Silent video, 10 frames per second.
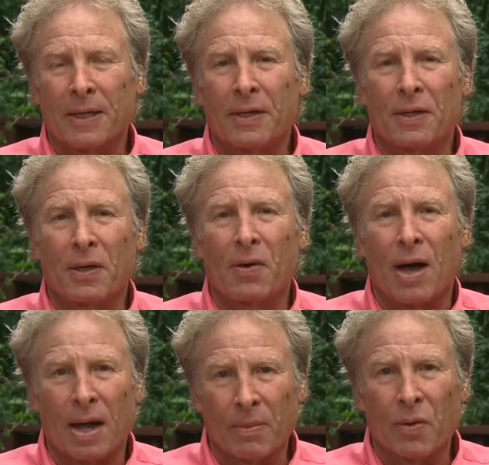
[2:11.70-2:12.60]
you know,
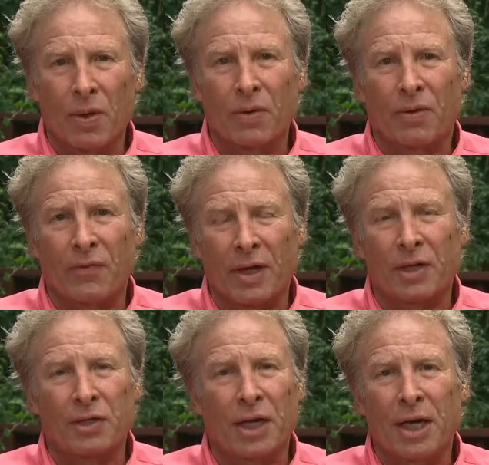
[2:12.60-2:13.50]
I'm going to affect a
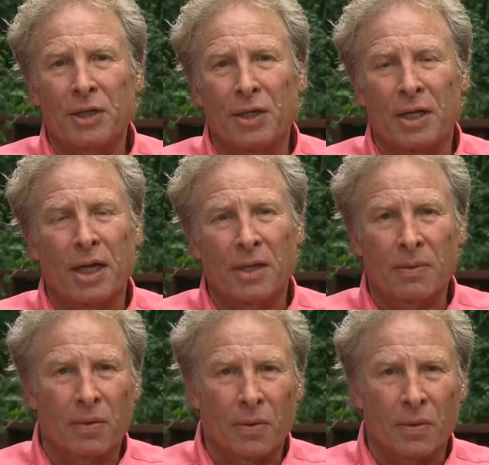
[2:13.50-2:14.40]
change. I think
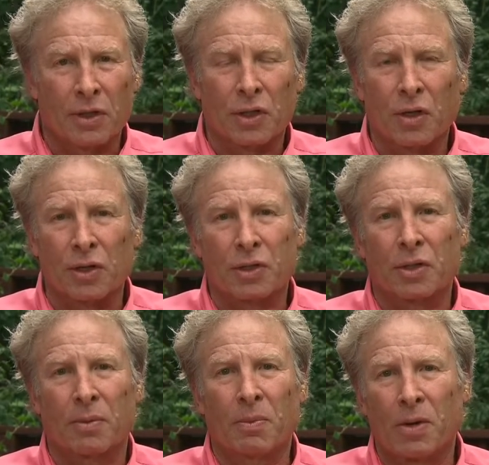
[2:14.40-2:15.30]
Chris Hurst,
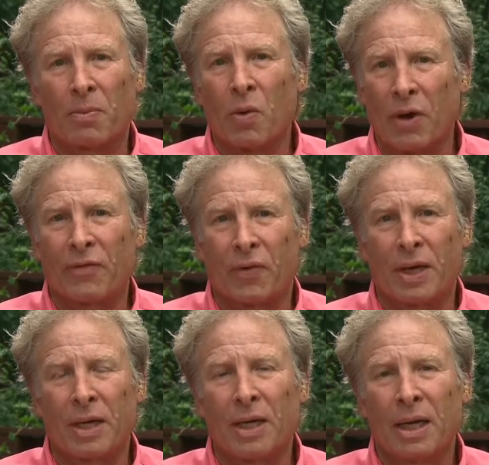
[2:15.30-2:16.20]
her
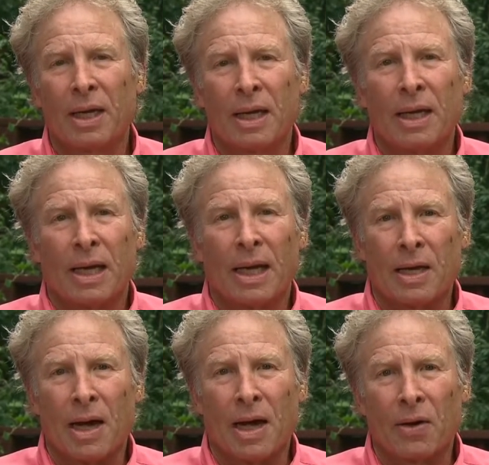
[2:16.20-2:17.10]
boyfriend, and
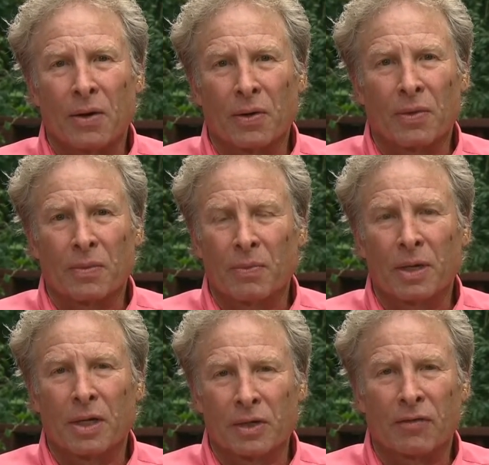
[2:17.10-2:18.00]
I are,
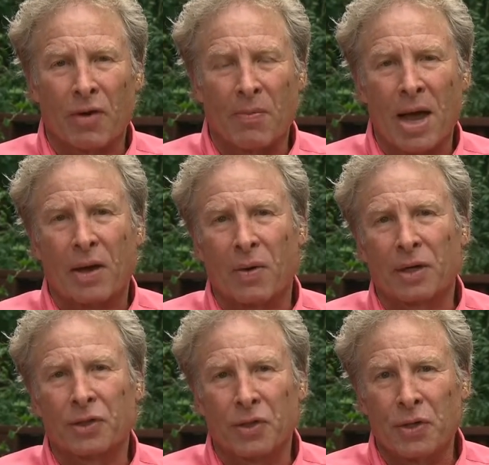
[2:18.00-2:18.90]
because of our
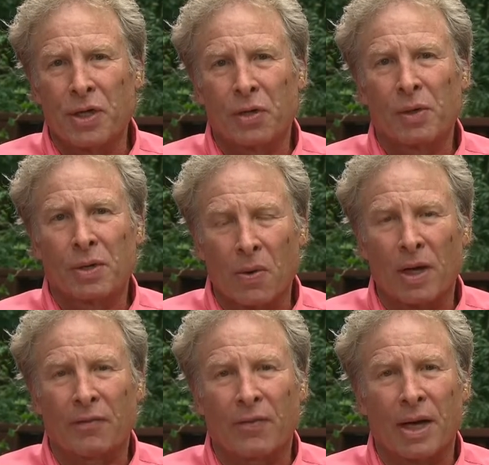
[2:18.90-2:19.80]
backgrounds, are uniquely
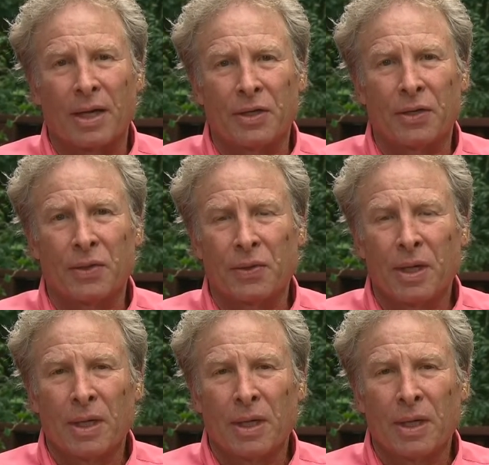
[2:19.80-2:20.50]
qualified to